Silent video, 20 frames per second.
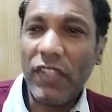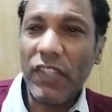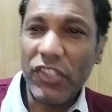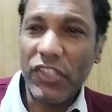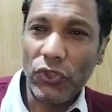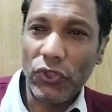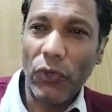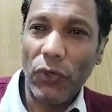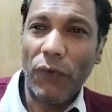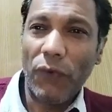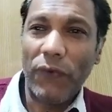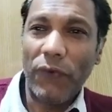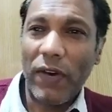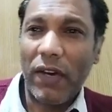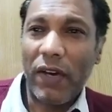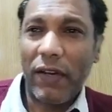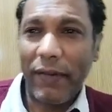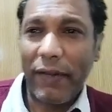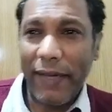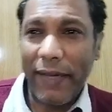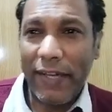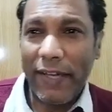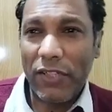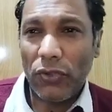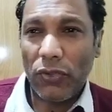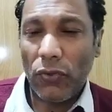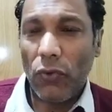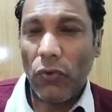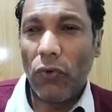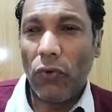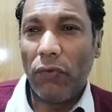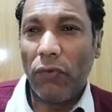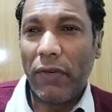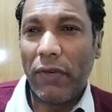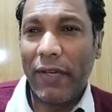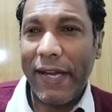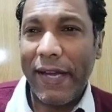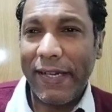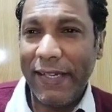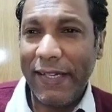So far, it's
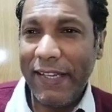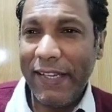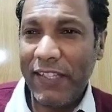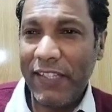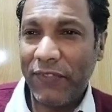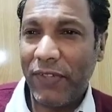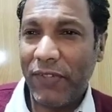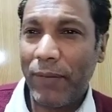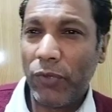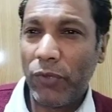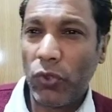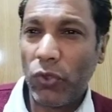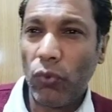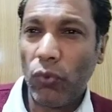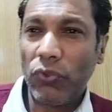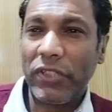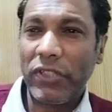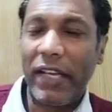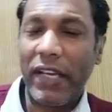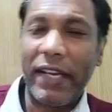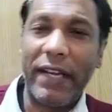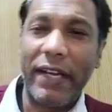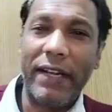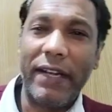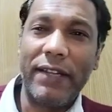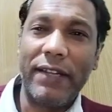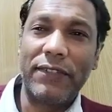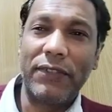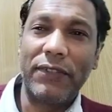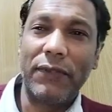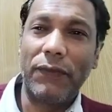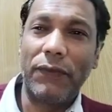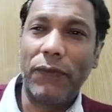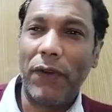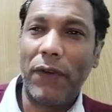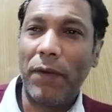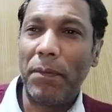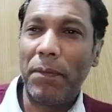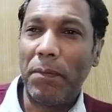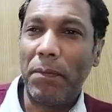over, at least from two sides,
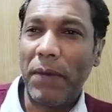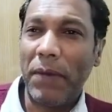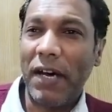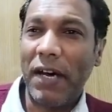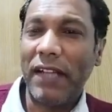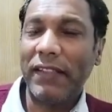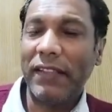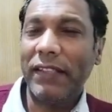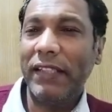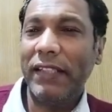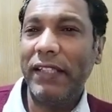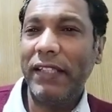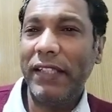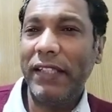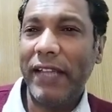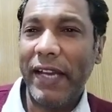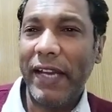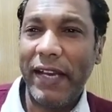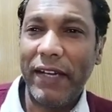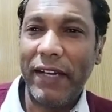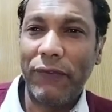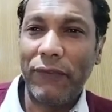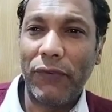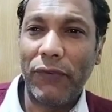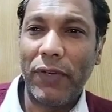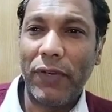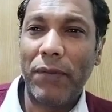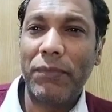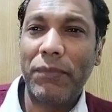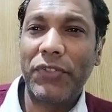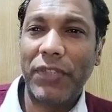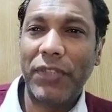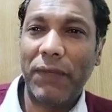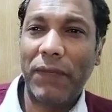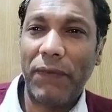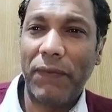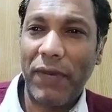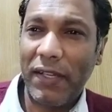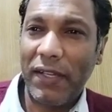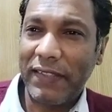from Bati and from
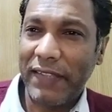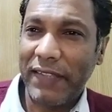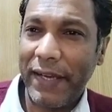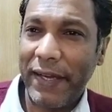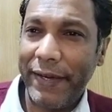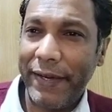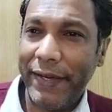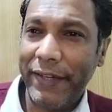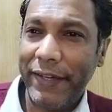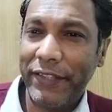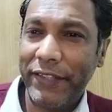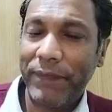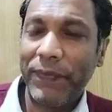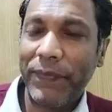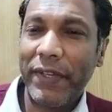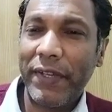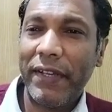Chifra sides.